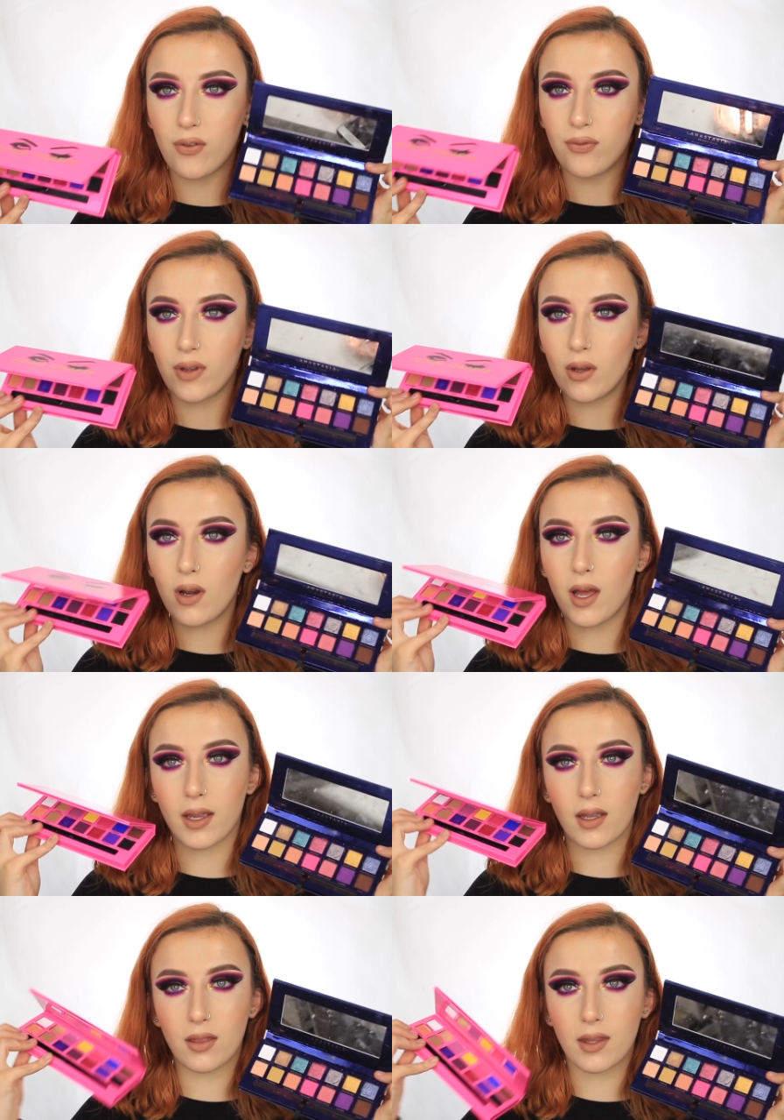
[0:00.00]
I feel
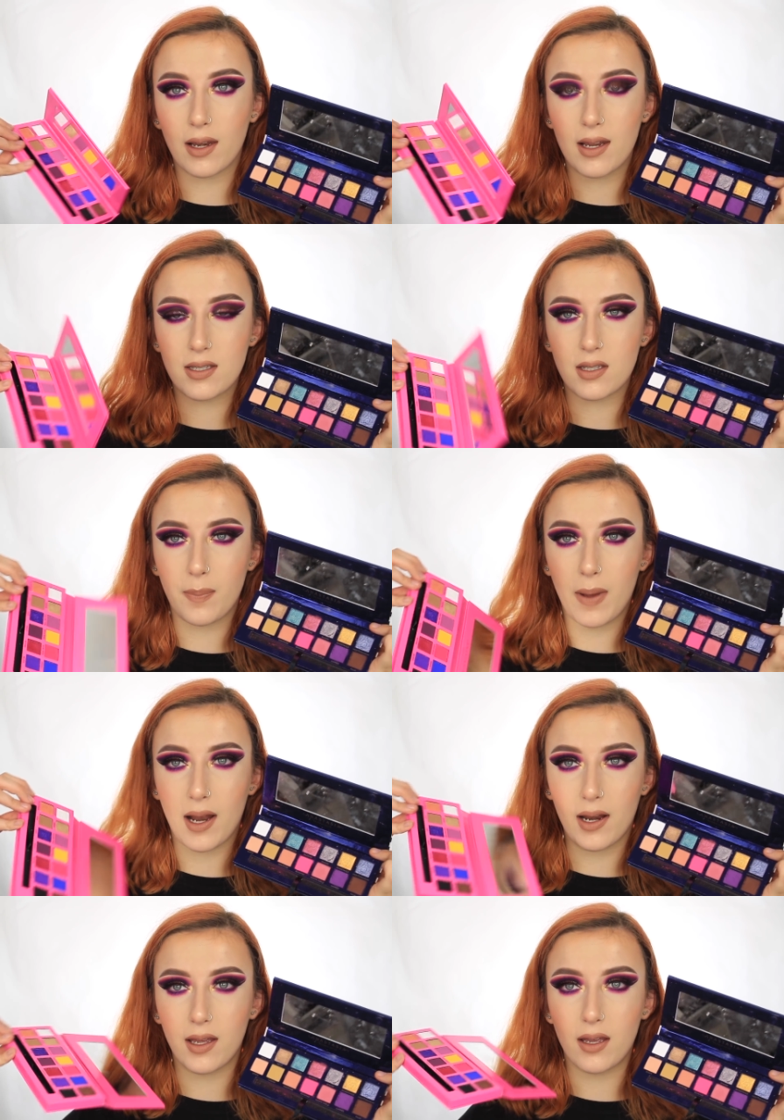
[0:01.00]
like the Alyssa
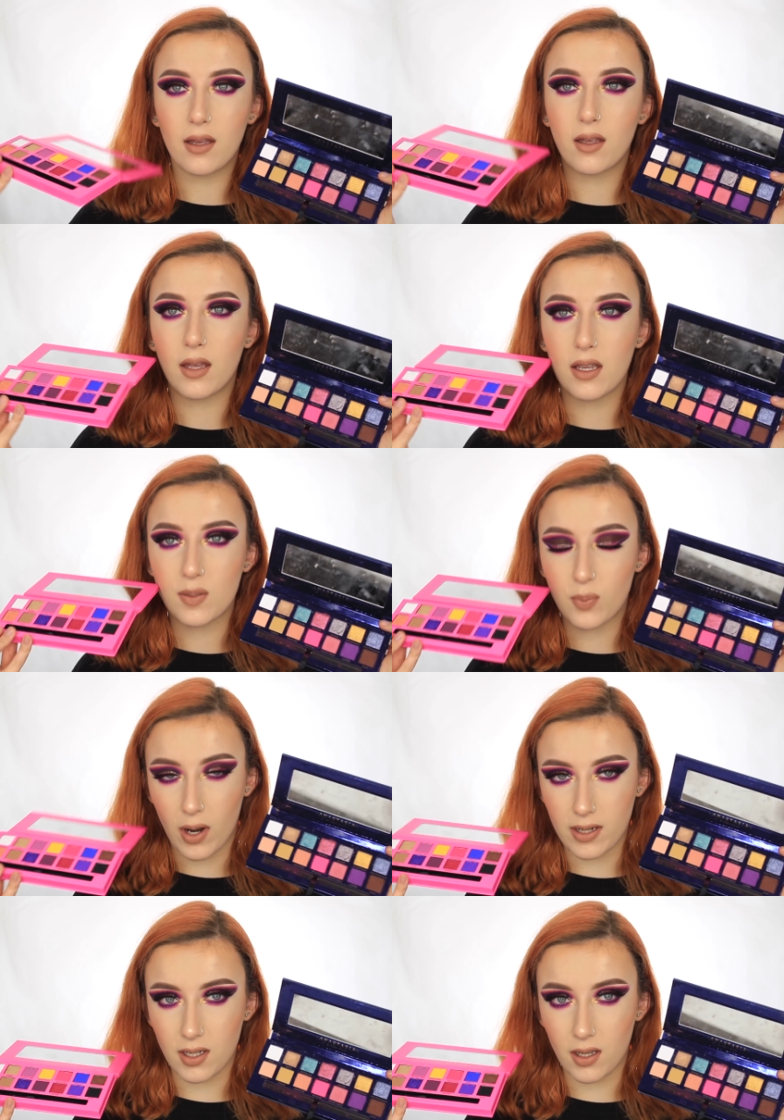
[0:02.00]
palette is
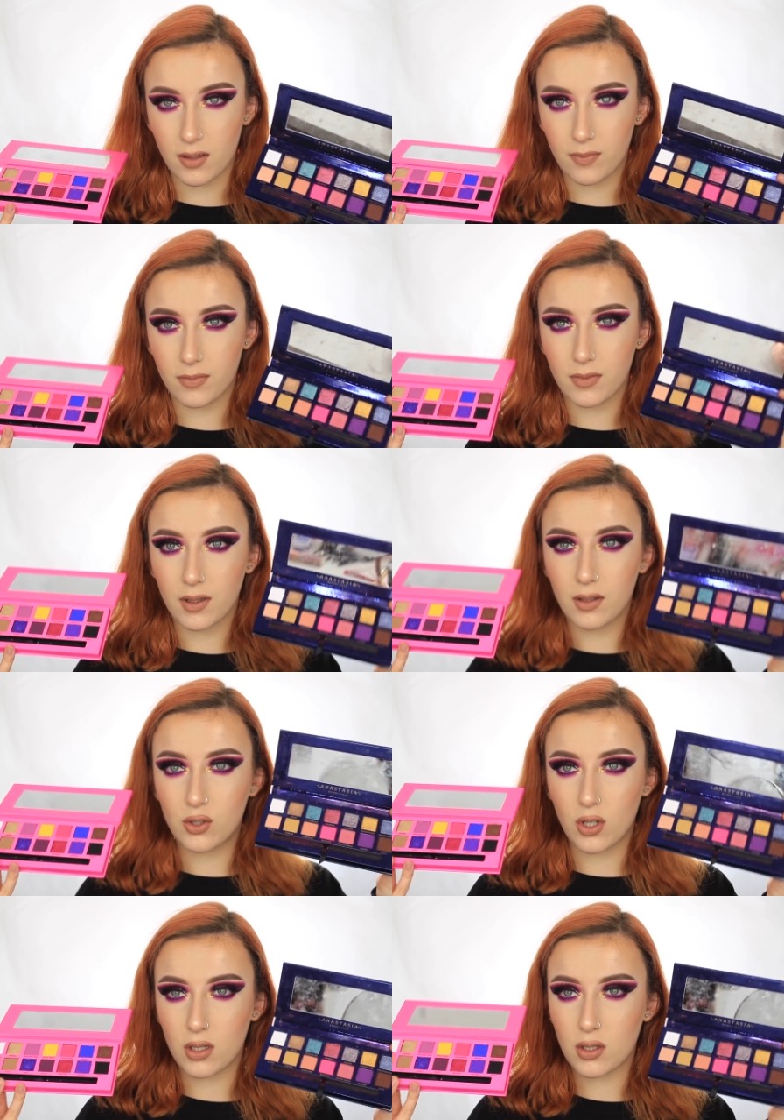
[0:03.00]
brighter,
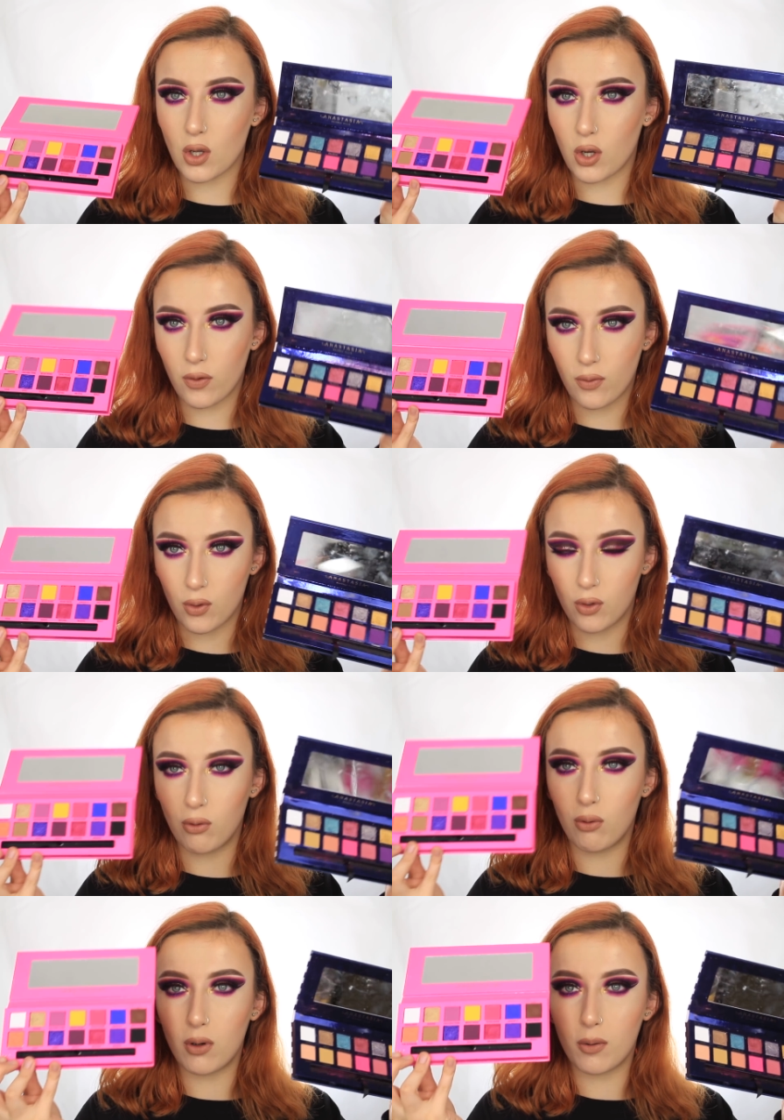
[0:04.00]
just
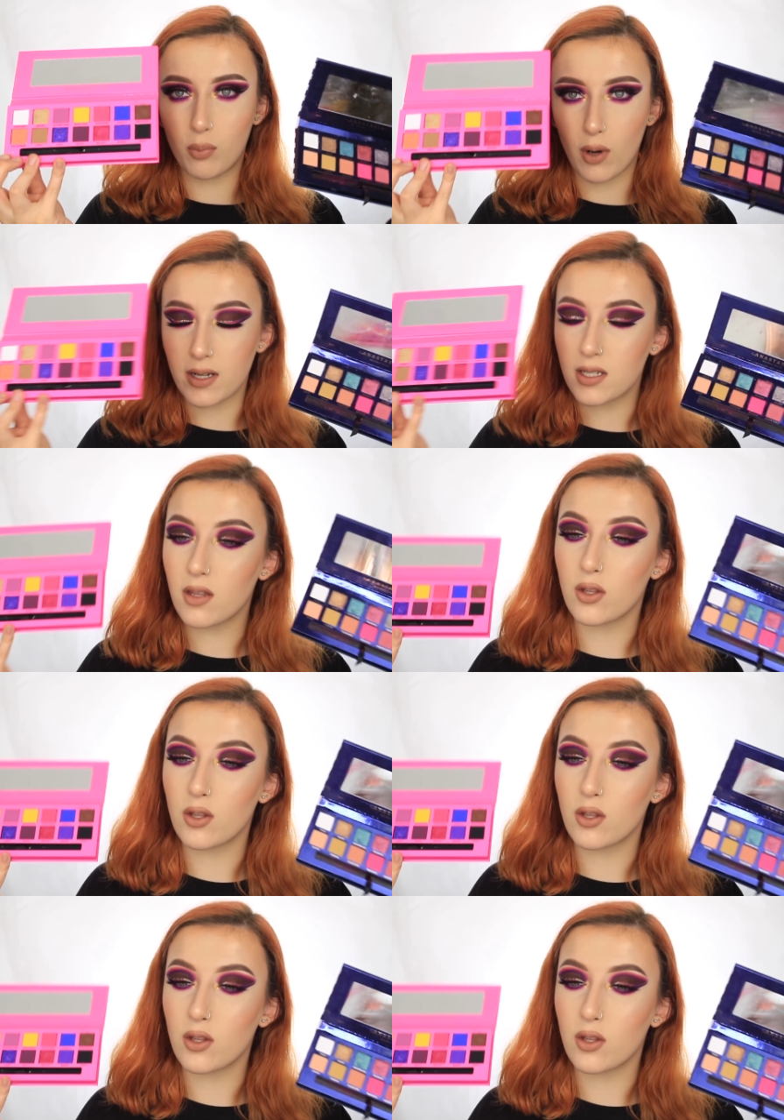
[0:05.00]
overall brighter.